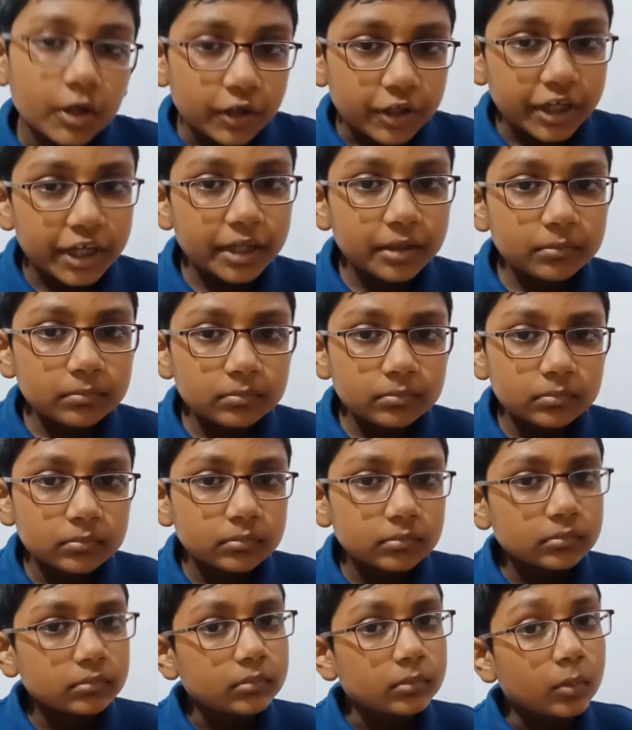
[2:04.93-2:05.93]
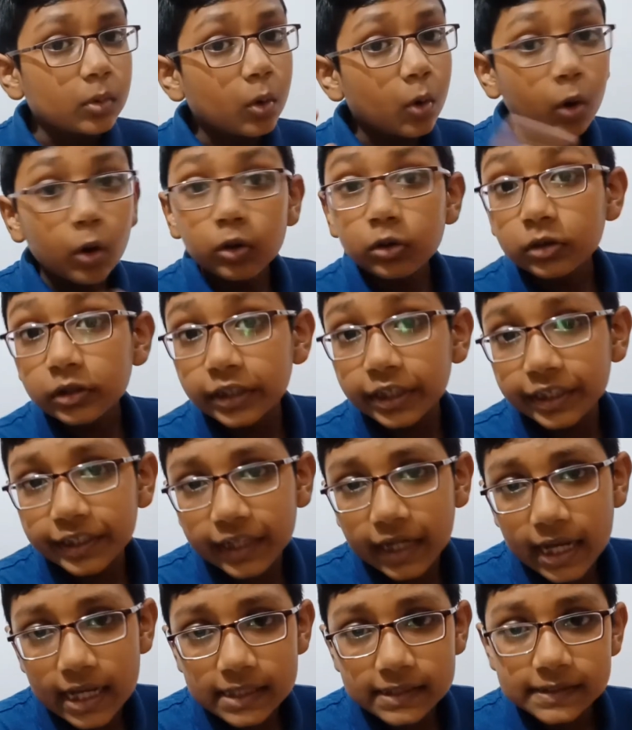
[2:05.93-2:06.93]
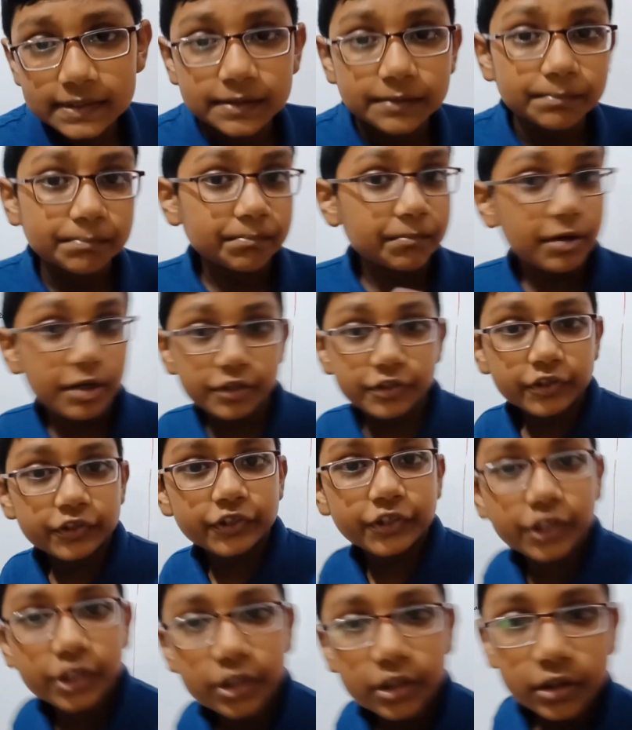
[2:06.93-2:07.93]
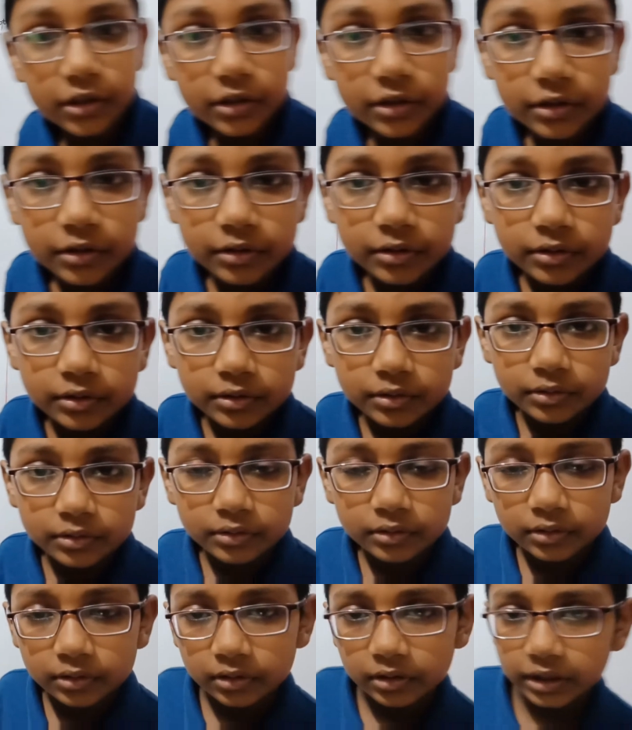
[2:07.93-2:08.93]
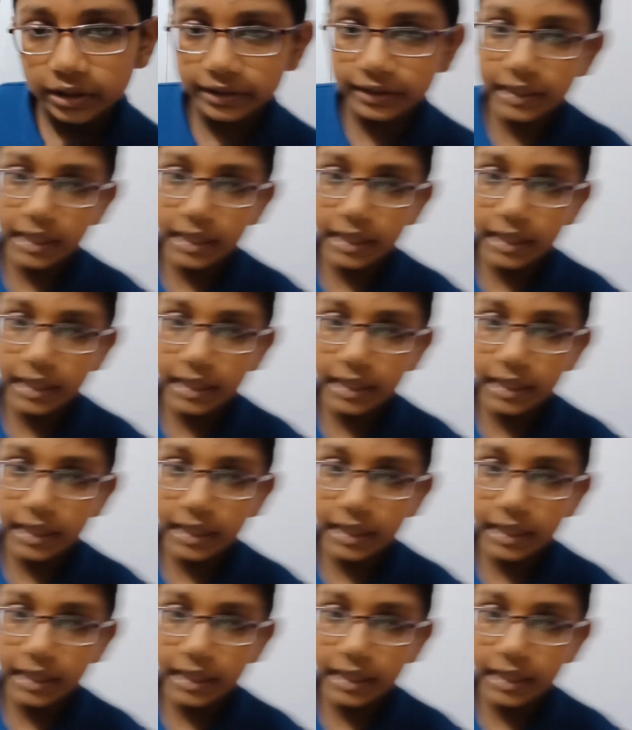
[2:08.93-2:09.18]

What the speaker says: Okay? Only it has position, like